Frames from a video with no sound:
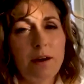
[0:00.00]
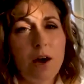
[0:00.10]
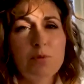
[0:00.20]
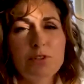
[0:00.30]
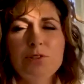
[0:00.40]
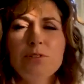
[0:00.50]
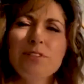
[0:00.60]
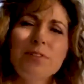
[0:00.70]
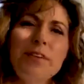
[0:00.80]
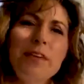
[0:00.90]
are produced
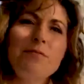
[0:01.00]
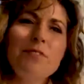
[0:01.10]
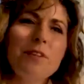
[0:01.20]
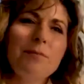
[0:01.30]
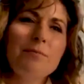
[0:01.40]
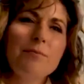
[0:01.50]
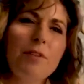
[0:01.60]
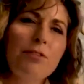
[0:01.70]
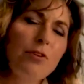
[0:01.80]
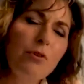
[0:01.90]
to give some
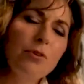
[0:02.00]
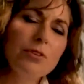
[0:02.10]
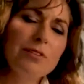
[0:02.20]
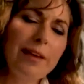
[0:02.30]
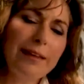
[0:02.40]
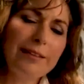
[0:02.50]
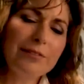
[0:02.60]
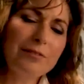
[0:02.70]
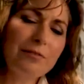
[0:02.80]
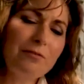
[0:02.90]
thoughts
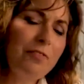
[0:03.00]
and